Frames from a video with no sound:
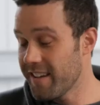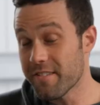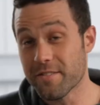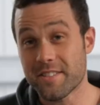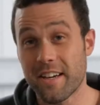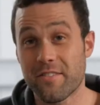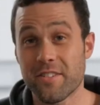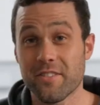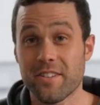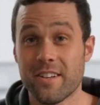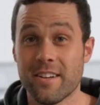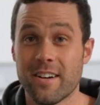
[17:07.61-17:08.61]
it was
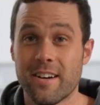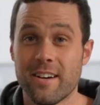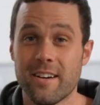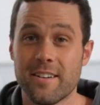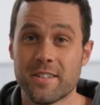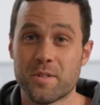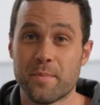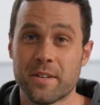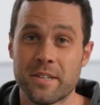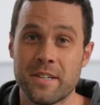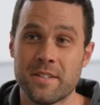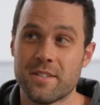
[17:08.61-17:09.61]
definitely an
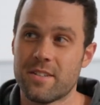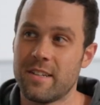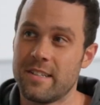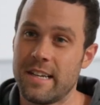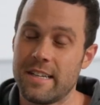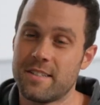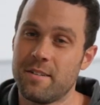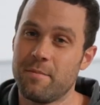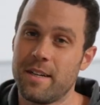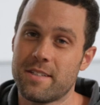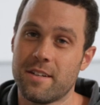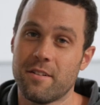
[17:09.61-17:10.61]
experience, and tested
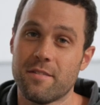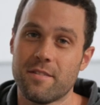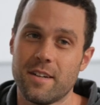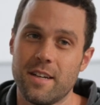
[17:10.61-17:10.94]
myself.